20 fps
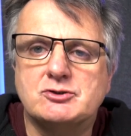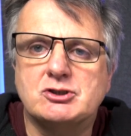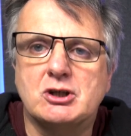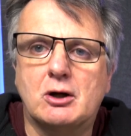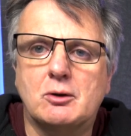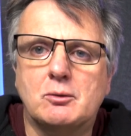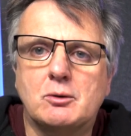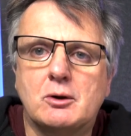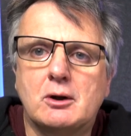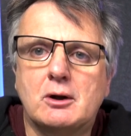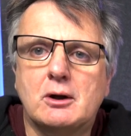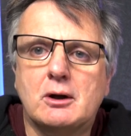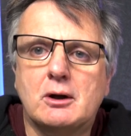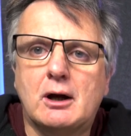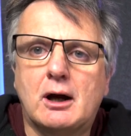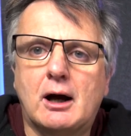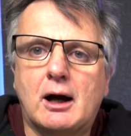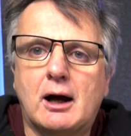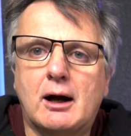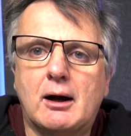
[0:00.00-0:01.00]
So
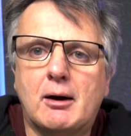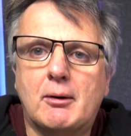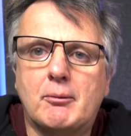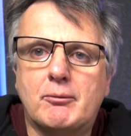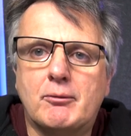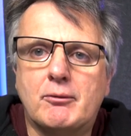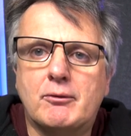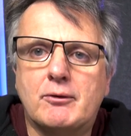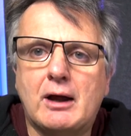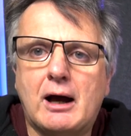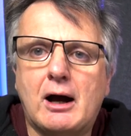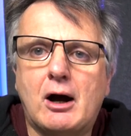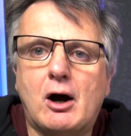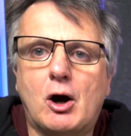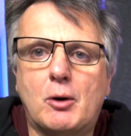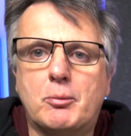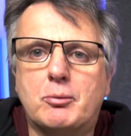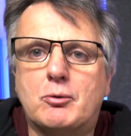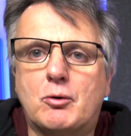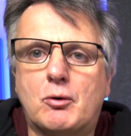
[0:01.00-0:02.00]
that
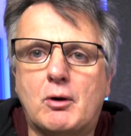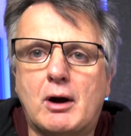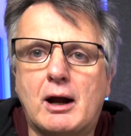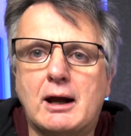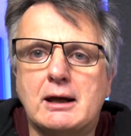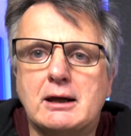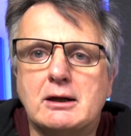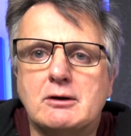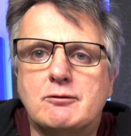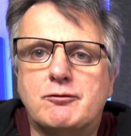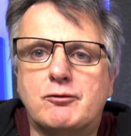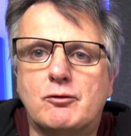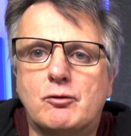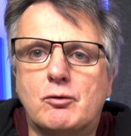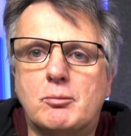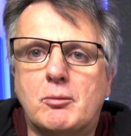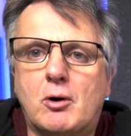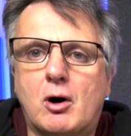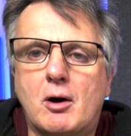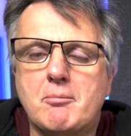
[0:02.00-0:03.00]
upgrade
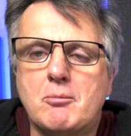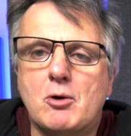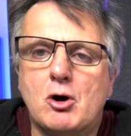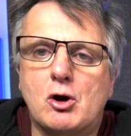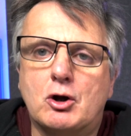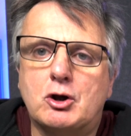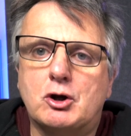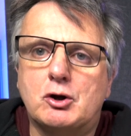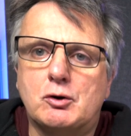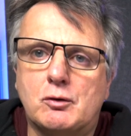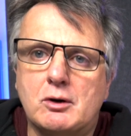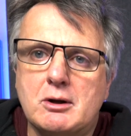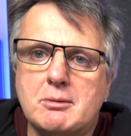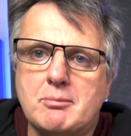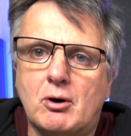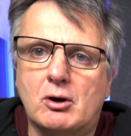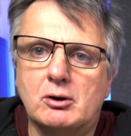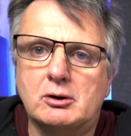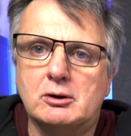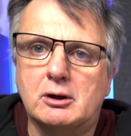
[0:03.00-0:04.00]
for my Mercury
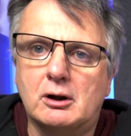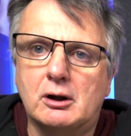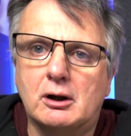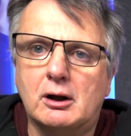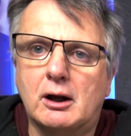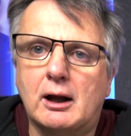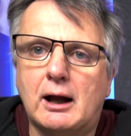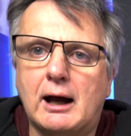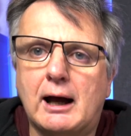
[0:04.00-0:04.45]
bundle